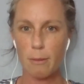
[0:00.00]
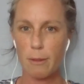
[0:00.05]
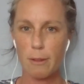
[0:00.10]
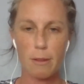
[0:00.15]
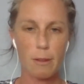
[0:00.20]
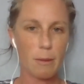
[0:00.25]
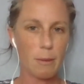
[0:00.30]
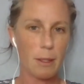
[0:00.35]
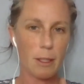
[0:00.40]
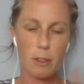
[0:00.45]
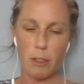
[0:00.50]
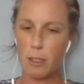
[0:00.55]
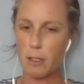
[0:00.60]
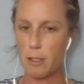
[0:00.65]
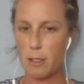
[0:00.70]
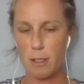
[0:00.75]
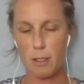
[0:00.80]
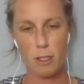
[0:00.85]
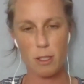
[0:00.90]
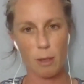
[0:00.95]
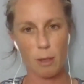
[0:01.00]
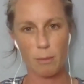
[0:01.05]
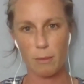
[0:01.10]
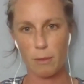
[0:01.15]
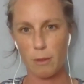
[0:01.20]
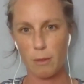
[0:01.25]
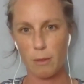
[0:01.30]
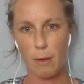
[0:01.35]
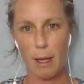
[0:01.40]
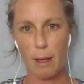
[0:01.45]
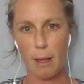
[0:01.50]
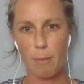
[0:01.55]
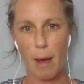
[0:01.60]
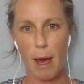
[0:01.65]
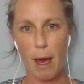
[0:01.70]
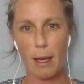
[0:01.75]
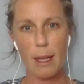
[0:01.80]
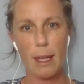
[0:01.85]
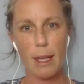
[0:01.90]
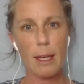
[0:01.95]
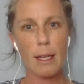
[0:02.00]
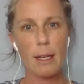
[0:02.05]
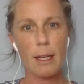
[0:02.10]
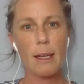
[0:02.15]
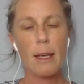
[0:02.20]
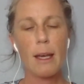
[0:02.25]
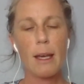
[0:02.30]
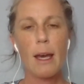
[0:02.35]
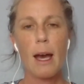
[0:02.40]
so we just jumped right back in.